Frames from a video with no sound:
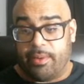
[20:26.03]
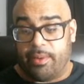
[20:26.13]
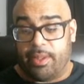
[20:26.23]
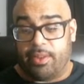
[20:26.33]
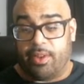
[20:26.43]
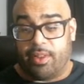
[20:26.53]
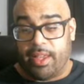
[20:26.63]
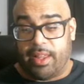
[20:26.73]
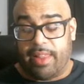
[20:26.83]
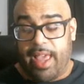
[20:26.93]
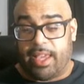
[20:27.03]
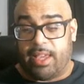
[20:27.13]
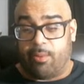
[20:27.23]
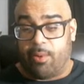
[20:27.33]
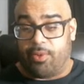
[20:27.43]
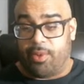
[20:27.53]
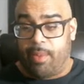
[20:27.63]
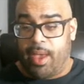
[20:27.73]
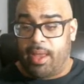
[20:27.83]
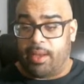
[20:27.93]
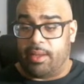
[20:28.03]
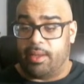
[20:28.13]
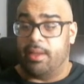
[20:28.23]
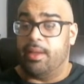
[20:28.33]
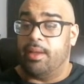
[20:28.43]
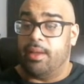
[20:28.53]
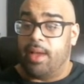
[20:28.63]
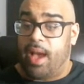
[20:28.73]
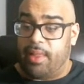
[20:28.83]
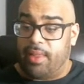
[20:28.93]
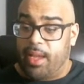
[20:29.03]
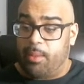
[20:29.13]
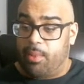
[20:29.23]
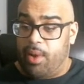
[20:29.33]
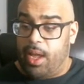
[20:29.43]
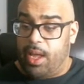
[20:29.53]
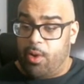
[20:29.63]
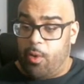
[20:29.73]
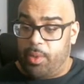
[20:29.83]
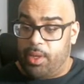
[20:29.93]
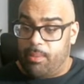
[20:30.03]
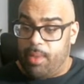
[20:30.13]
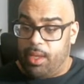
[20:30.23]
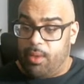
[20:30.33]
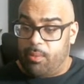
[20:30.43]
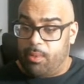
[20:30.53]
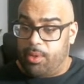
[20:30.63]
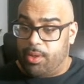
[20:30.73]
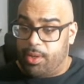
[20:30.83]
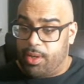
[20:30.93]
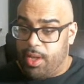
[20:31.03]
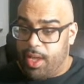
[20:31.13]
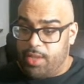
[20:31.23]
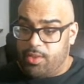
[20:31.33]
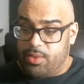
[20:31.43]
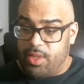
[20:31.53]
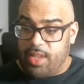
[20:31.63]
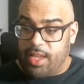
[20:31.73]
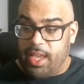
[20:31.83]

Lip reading: He took like a lackey role to Matt. I like Bray and hope he can make it work. Jesus says, I can't